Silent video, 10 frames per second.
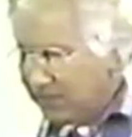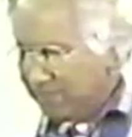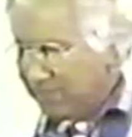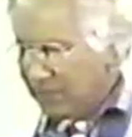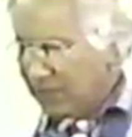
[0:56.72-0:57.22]

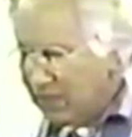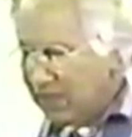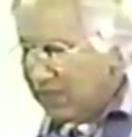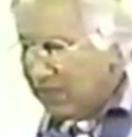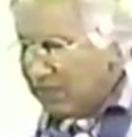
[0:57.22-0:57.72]
him
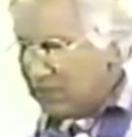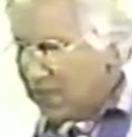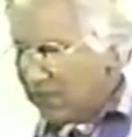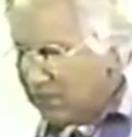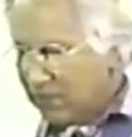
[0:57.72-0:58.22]

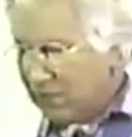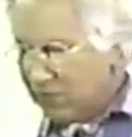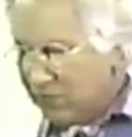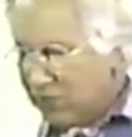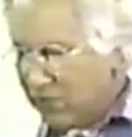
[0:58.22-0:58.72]
Silent
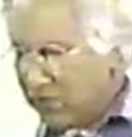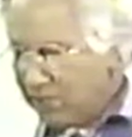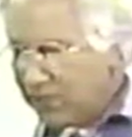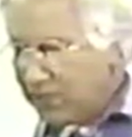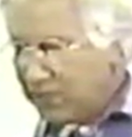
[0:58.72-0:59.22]
and
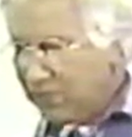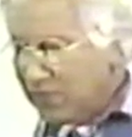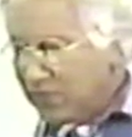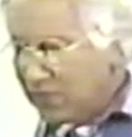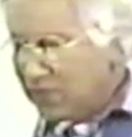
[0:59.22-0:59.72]
absorbed, he seemed
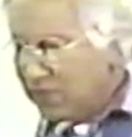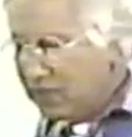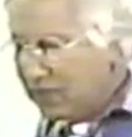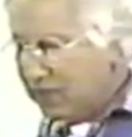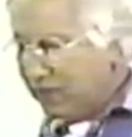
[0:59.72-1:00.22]
to be
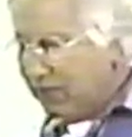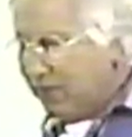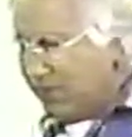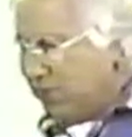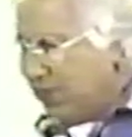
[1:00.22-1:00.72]
studying out a
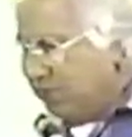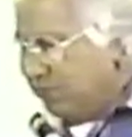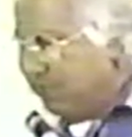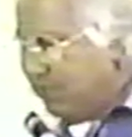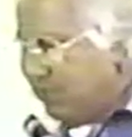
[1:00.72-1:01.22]
great
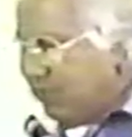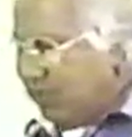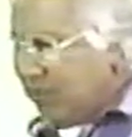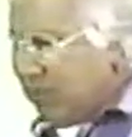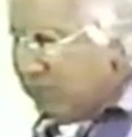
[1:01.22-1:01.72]
problem.
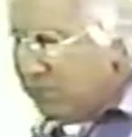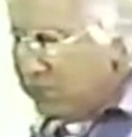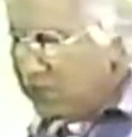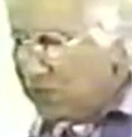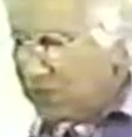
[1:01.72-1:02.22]
The
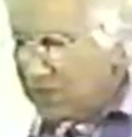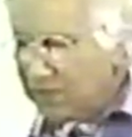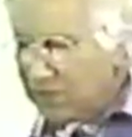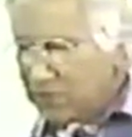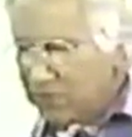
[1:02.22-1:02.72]
mystery
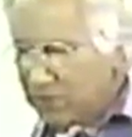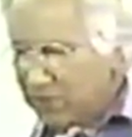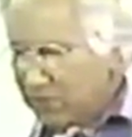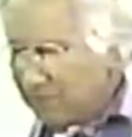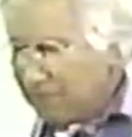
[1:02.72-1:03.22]
of his
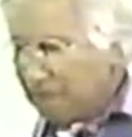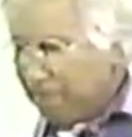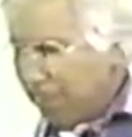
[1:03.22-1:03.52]
mission